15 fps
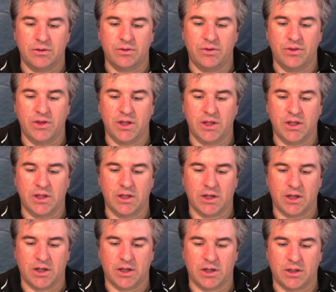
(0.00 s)
The
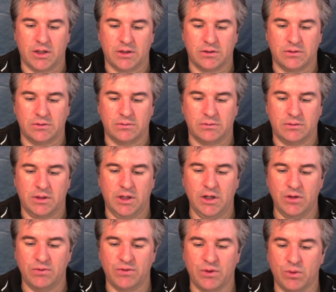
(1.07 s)

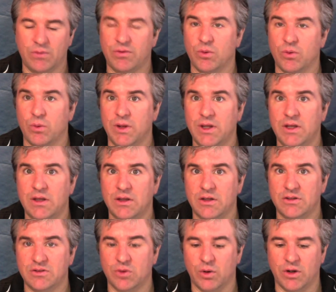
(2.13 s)
interview of the week
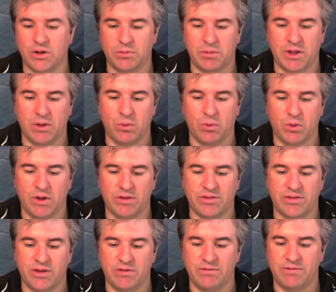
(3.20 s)
is going to be
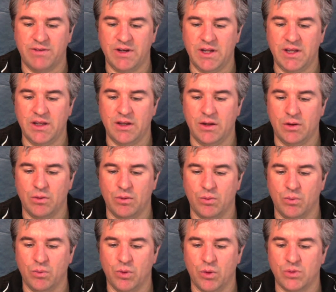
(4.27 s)
with Vinny
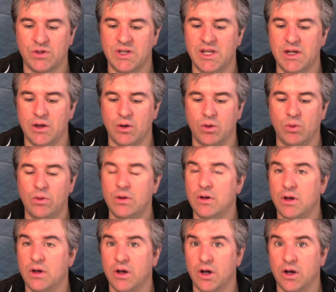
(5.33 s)
Rottino
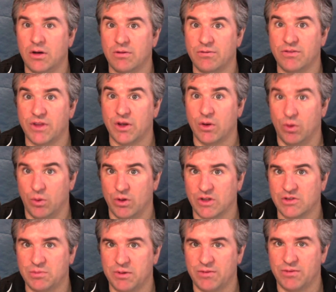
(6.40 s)
of the
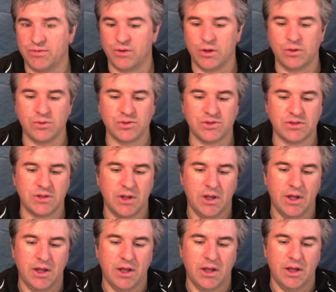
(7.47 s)
Orix Buffaloes,
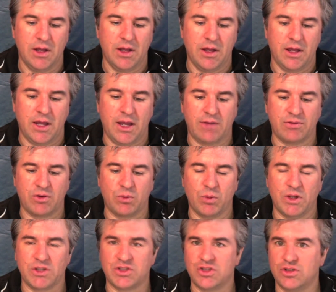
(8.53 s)
after
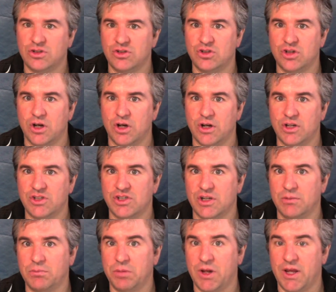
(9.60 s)
which John and
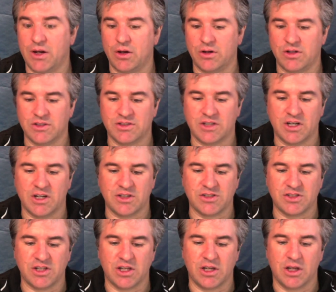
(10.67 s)
Jim plan on
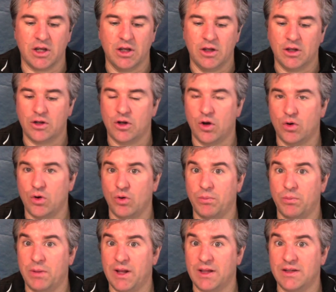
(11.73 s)
discussing Coco
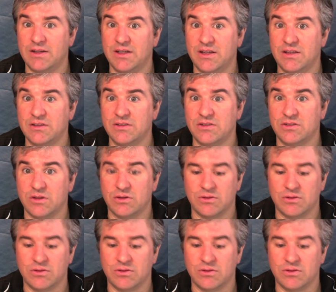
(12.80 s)
Balentien's